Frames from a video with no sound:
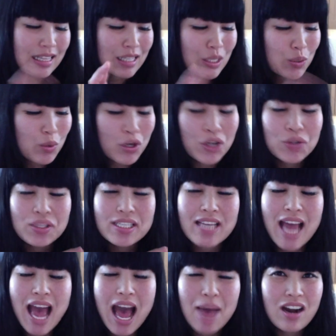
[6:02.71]
This is you
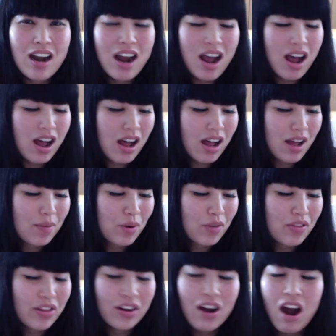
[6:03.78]
tap
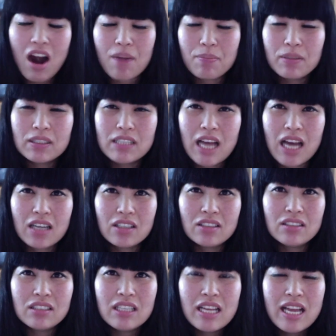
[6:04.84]
over the carpal
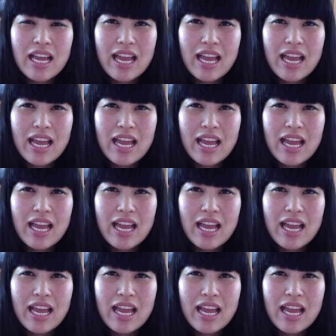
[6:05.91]
tunnel,